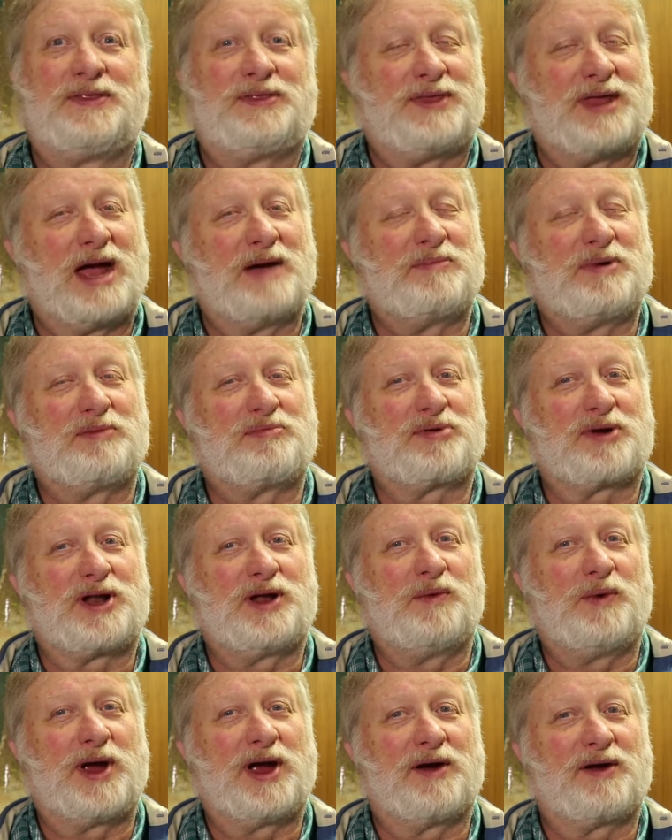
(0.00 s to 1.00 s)
That'd be
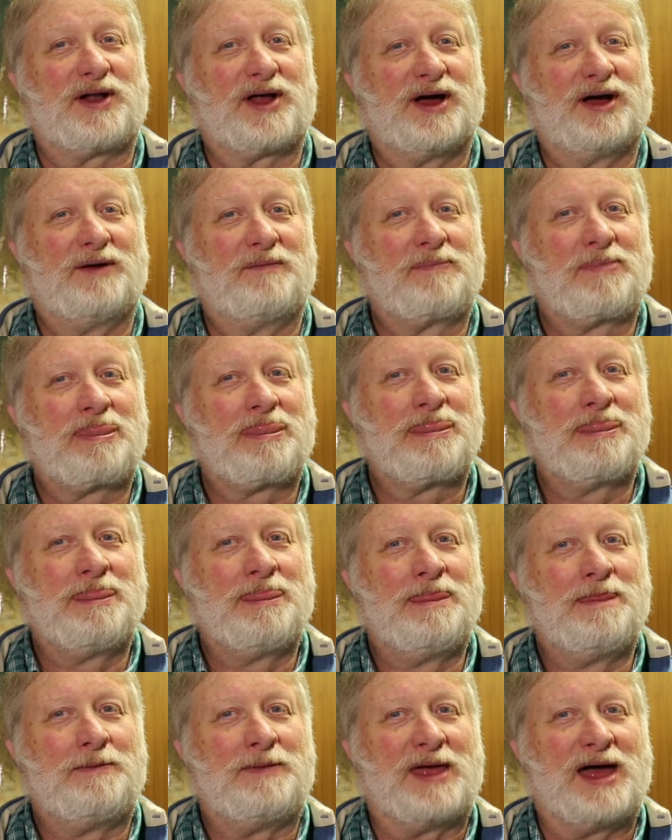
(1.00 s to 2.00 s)
pretty weird, huh?
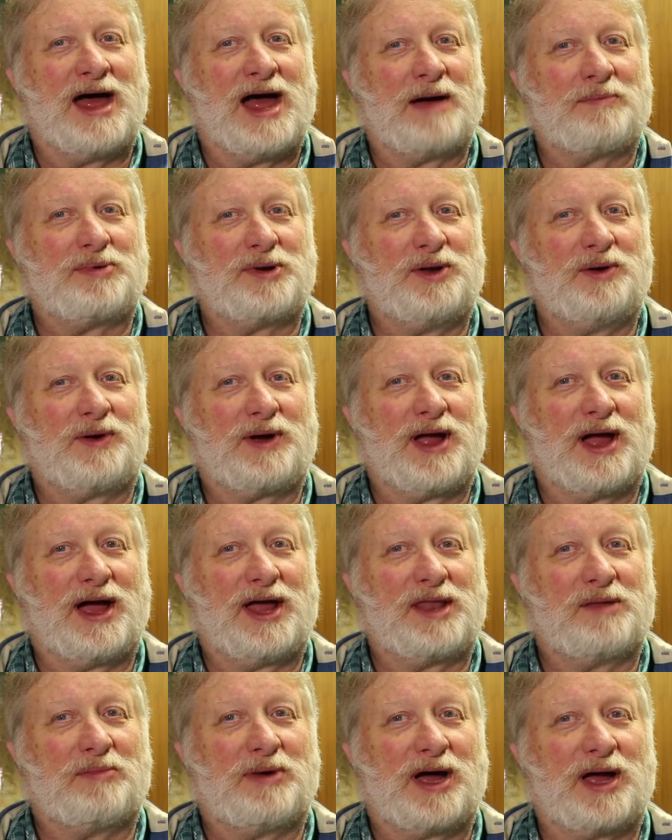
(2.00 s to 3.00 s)
That happened to a guy
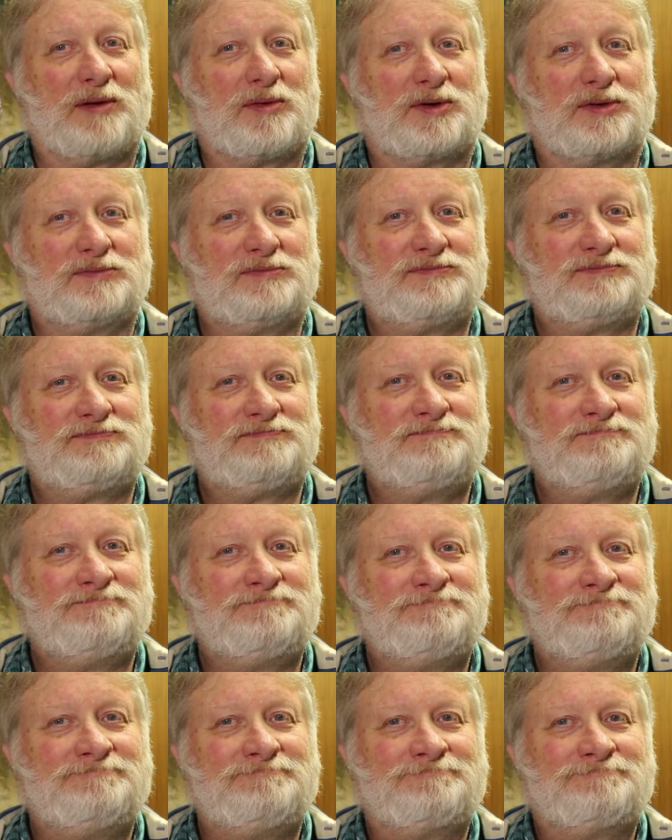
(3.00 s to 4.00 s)
in the Bible.
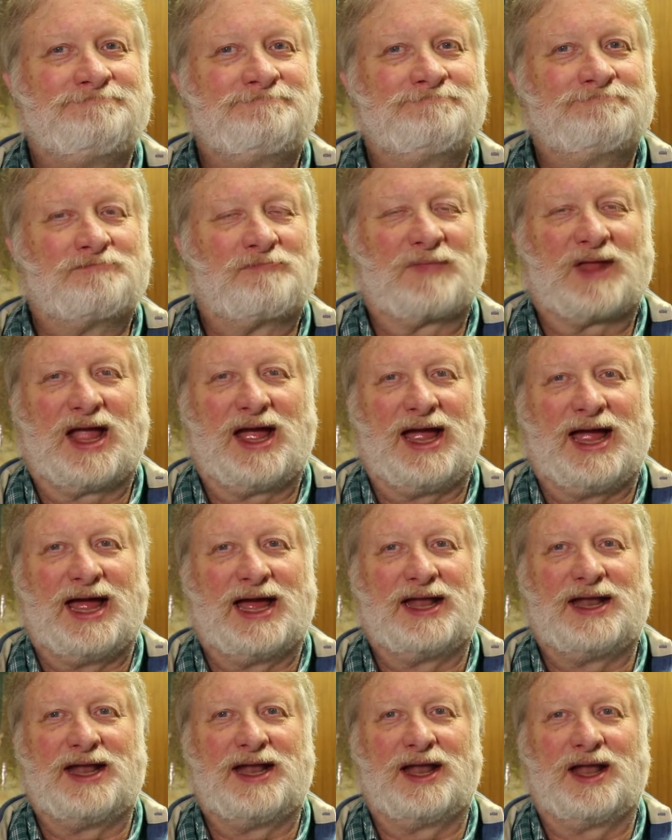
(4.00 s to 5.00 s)

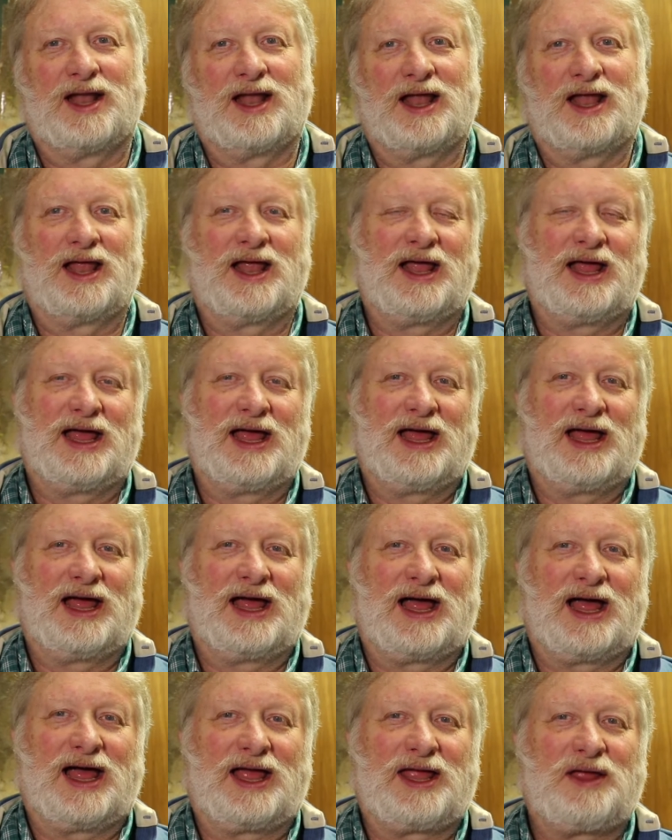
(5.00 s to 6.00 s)
And
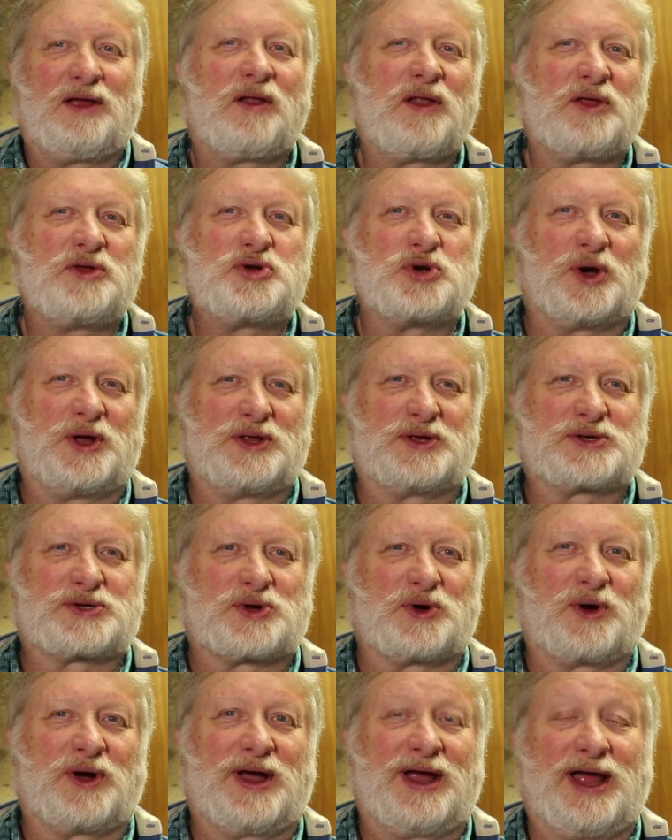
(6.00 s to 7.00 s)
you'll enjoy the
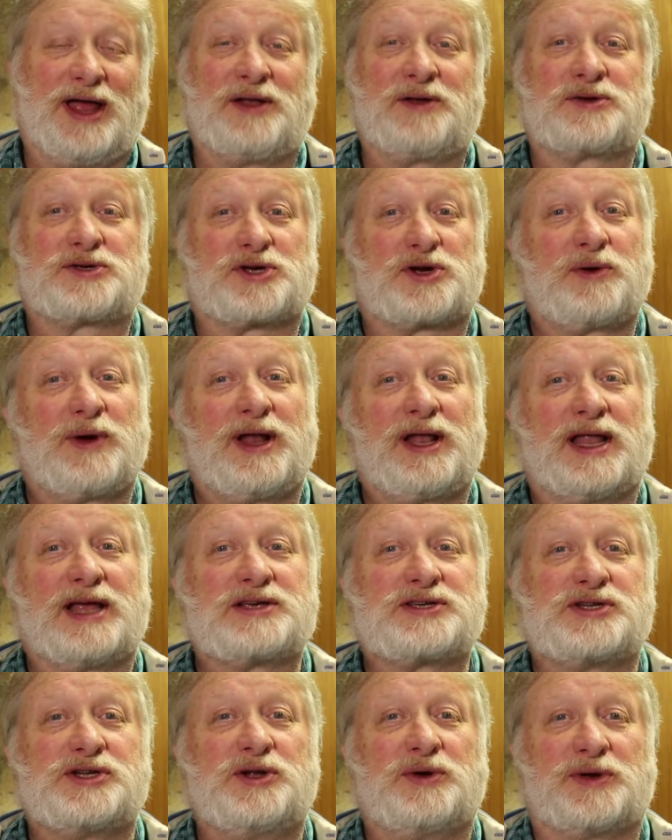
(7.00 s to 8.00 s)
story, and there's a great
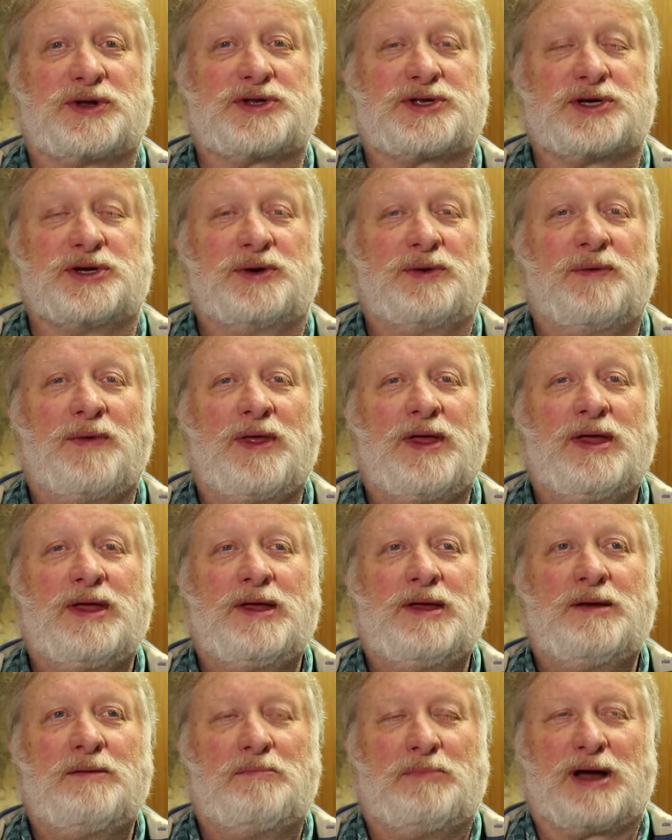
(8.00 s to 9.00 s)
lesson to it too.
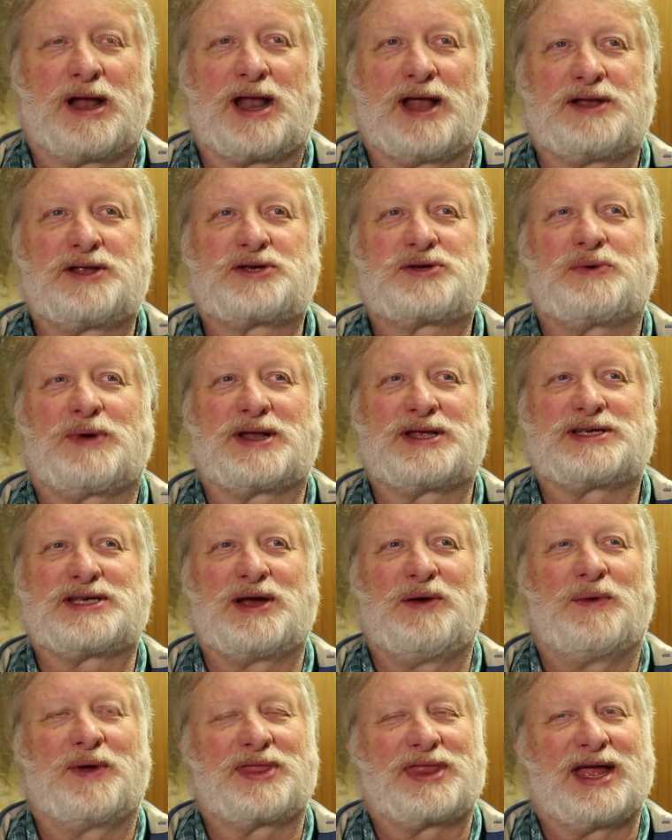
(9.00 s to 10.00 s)
But I just want to
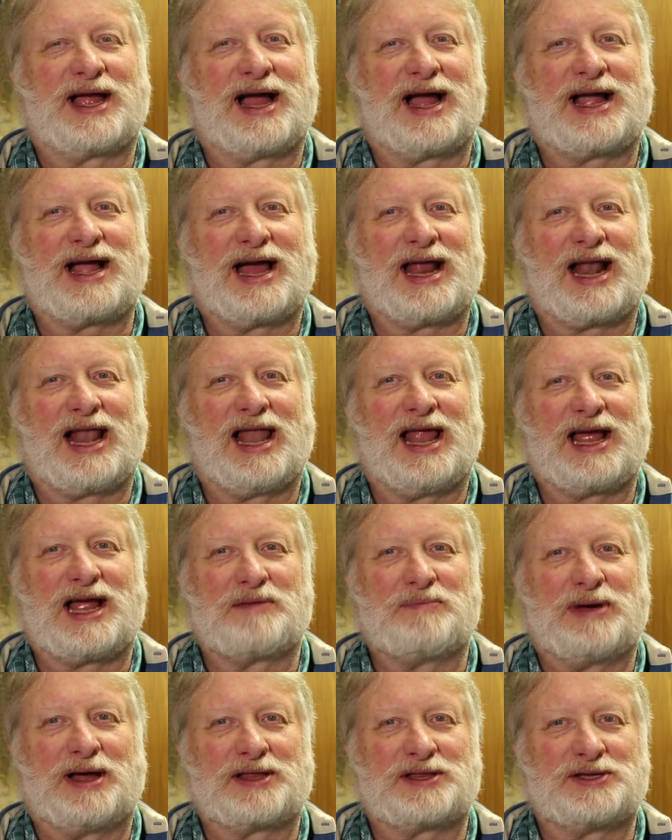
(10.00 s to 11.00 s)
say one thing I kind of like
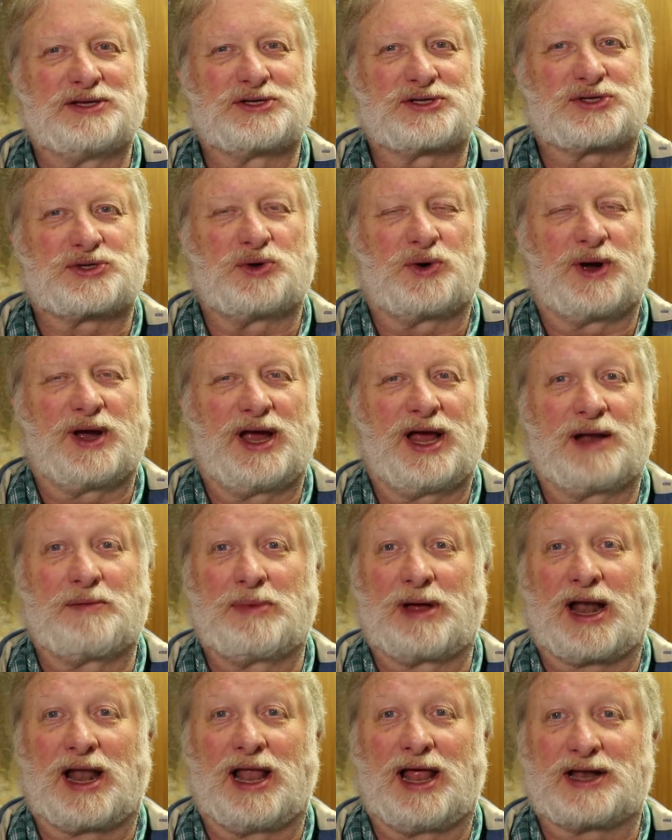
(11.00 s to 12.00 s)
about this story, and
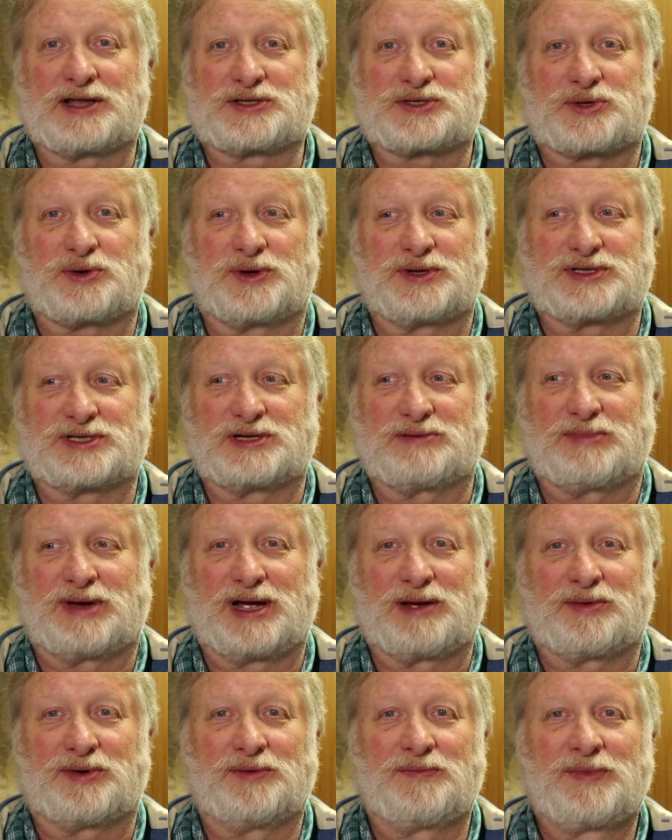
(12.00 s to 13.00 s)
about a lot of stories in the
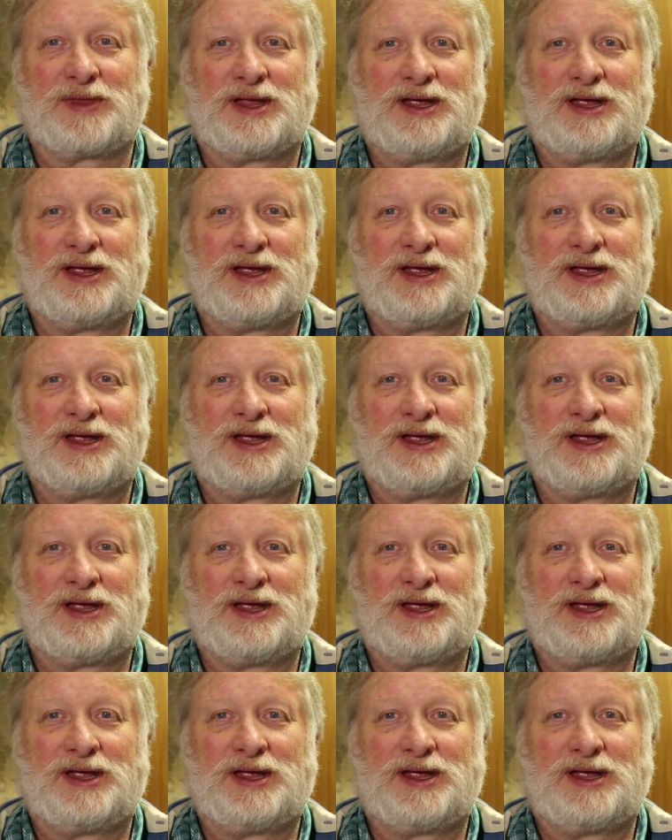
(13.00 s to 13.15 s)
Bible.